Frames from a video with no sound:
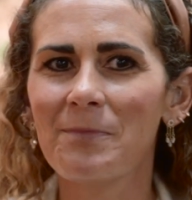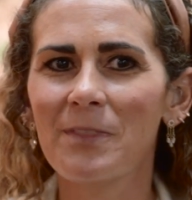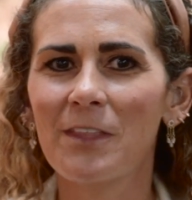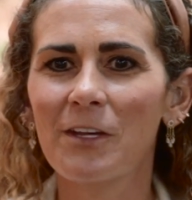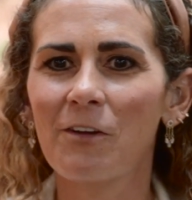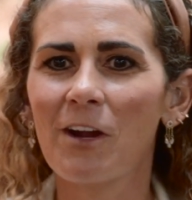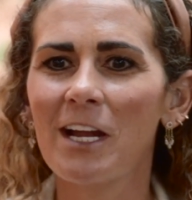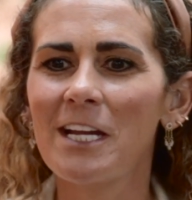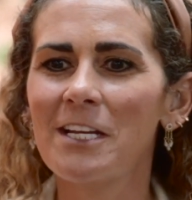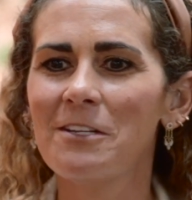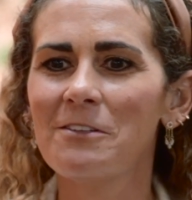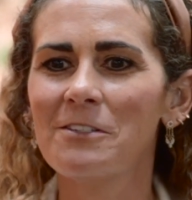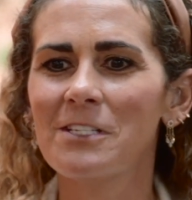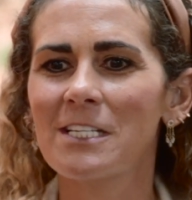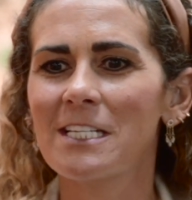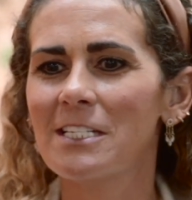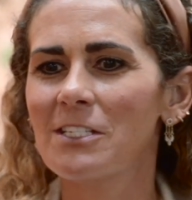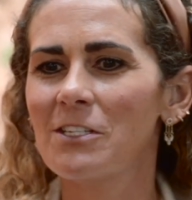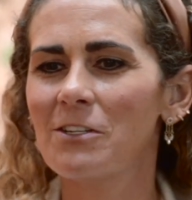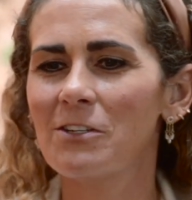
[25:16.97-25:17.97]
The great news
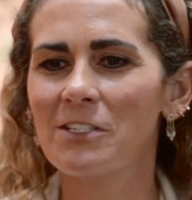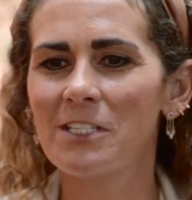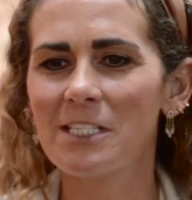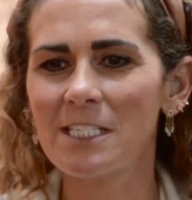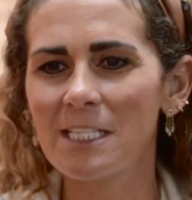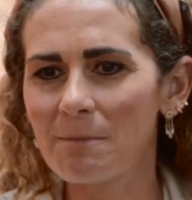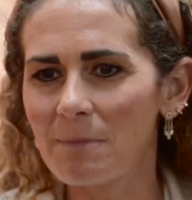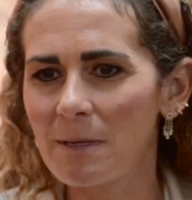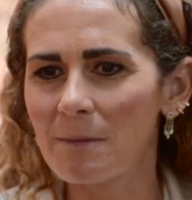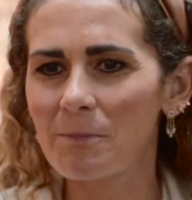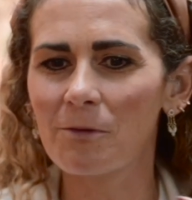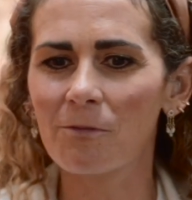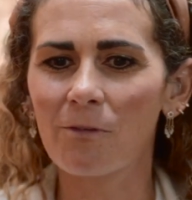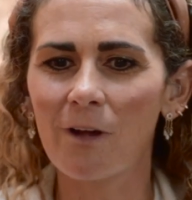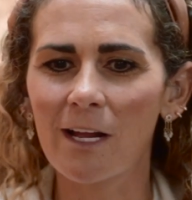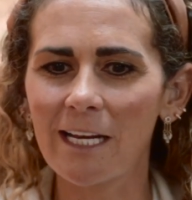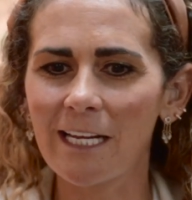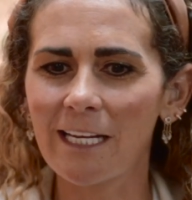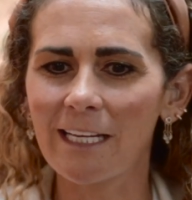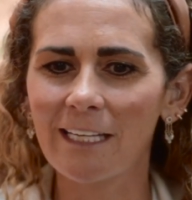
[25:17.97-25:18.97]
is you could see people
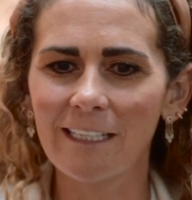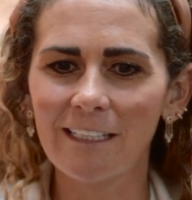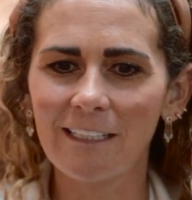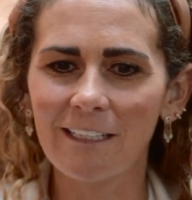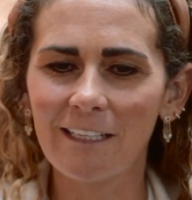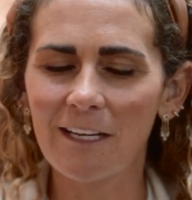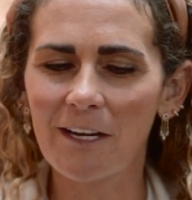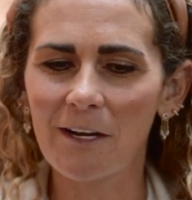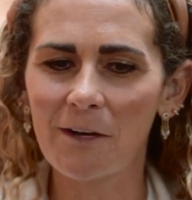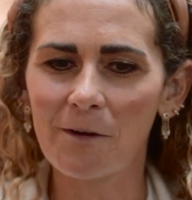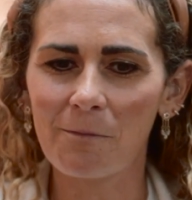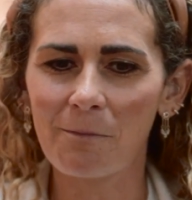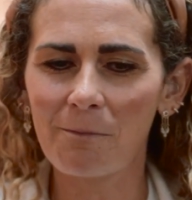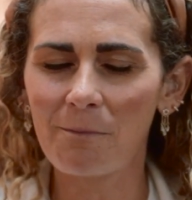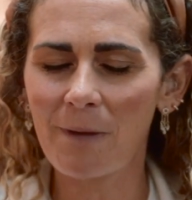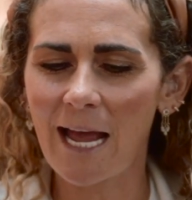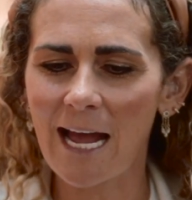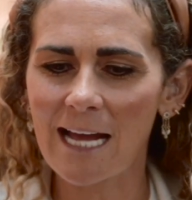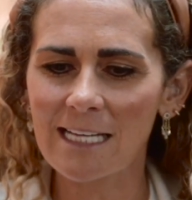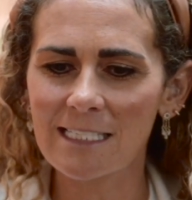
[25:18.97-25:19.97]
running,
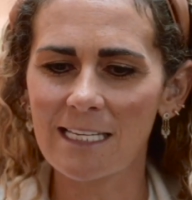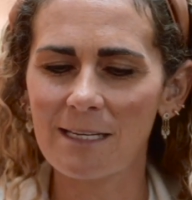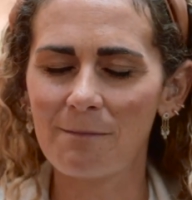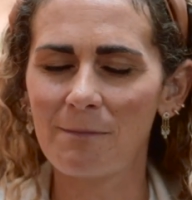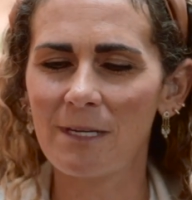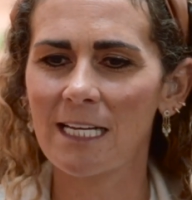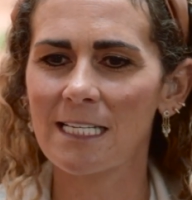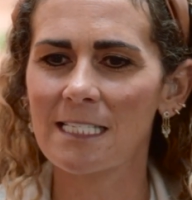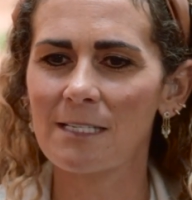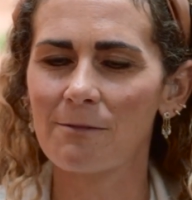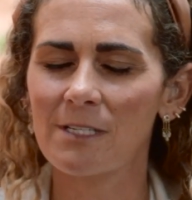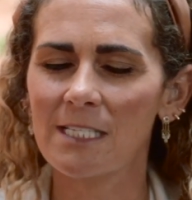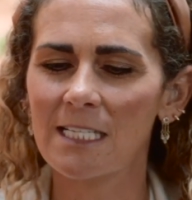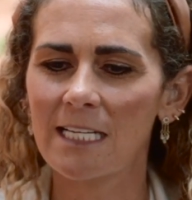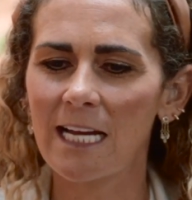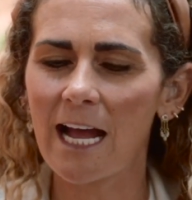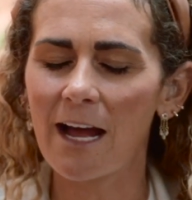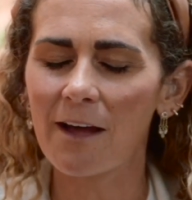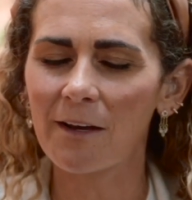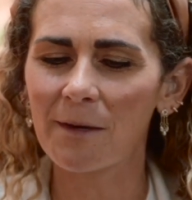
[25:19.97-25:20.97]
passing because it was an
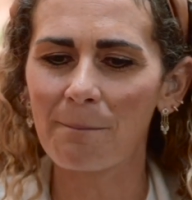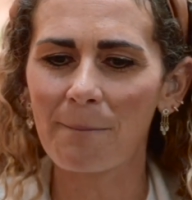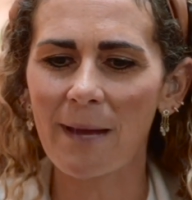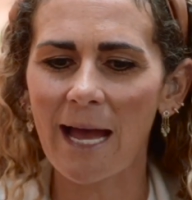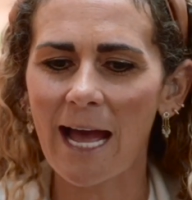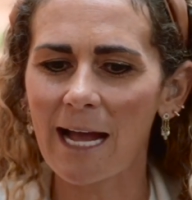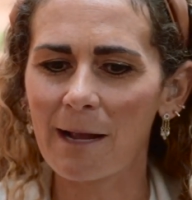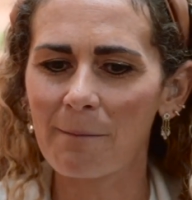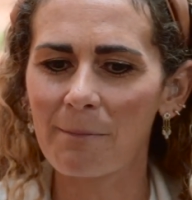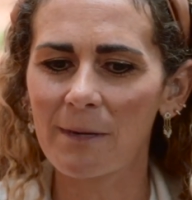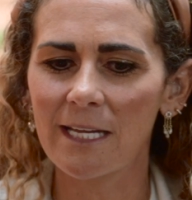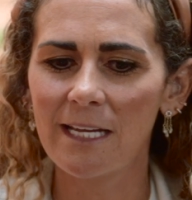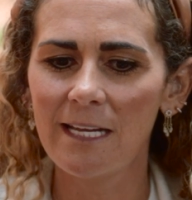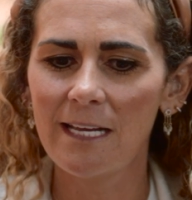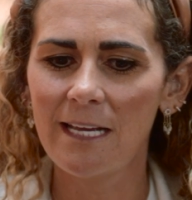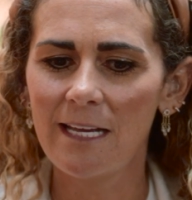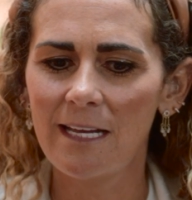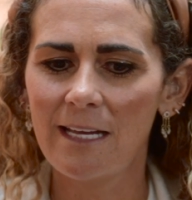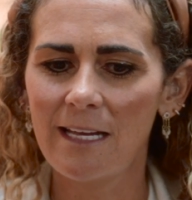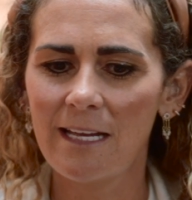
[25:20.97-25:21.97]
out and back, but
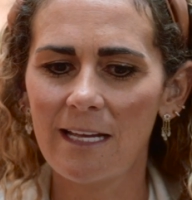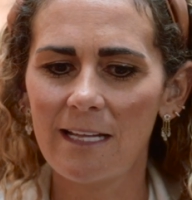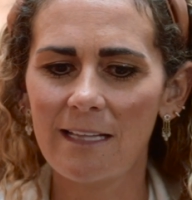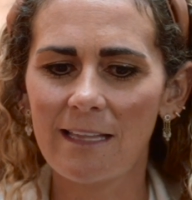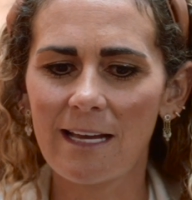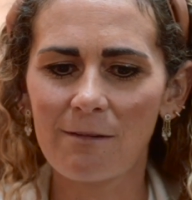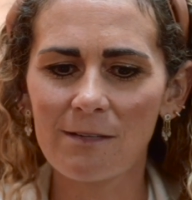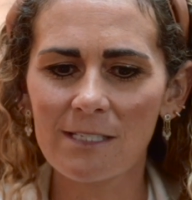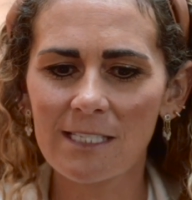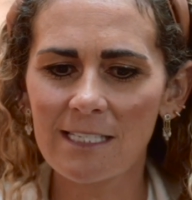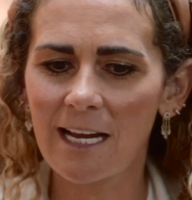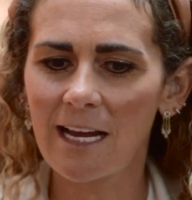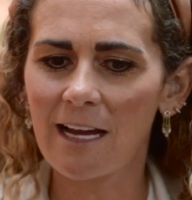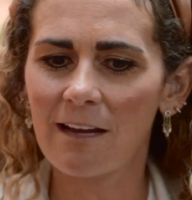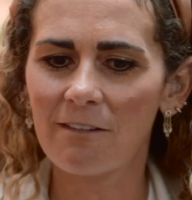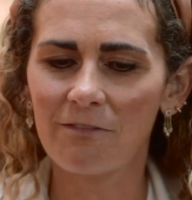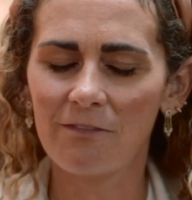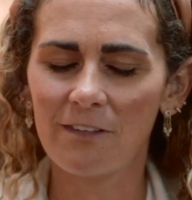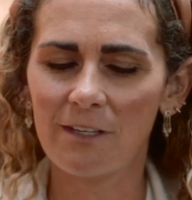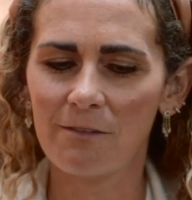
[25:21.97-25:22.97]
that was
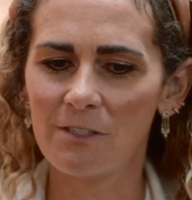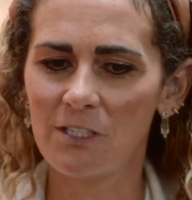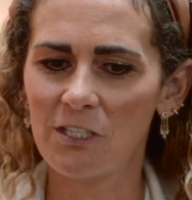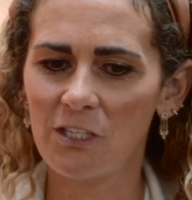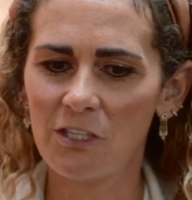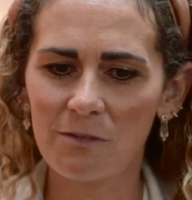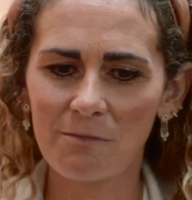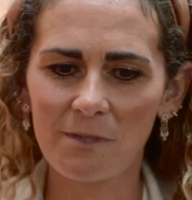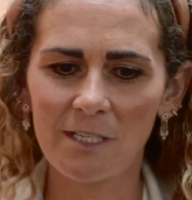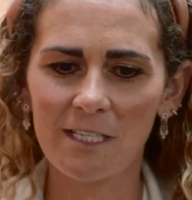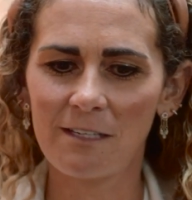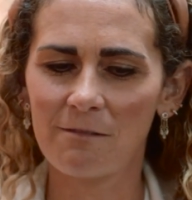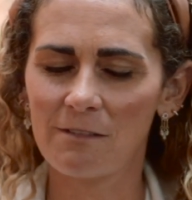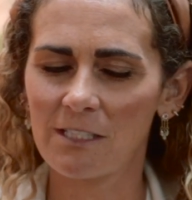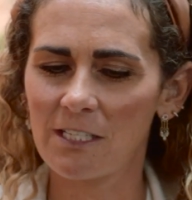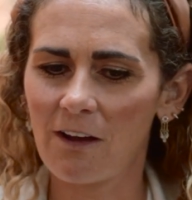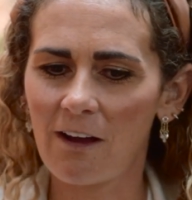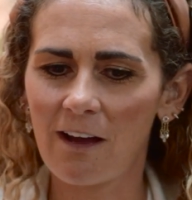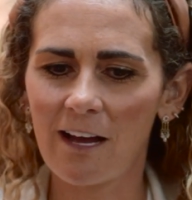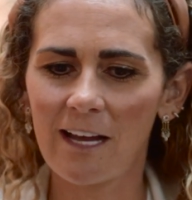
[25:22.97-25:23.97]
tough. It was humid, it was
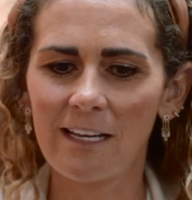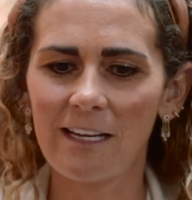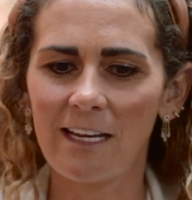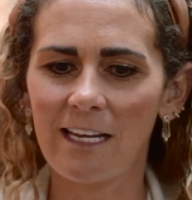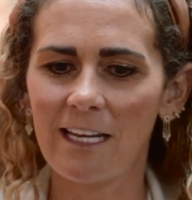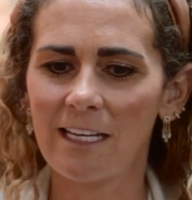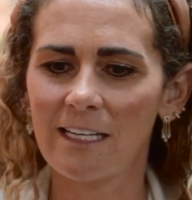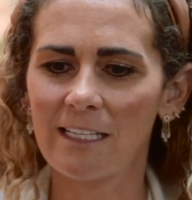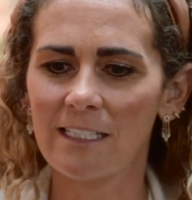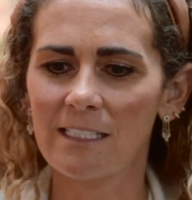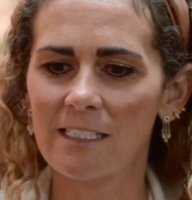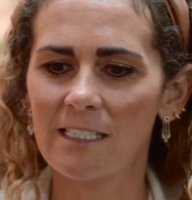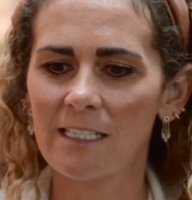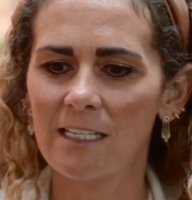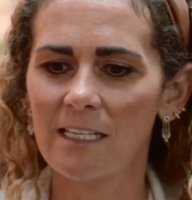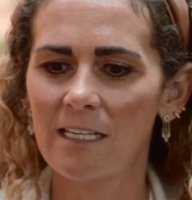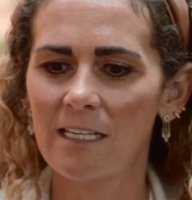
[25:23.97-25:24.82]
hot, and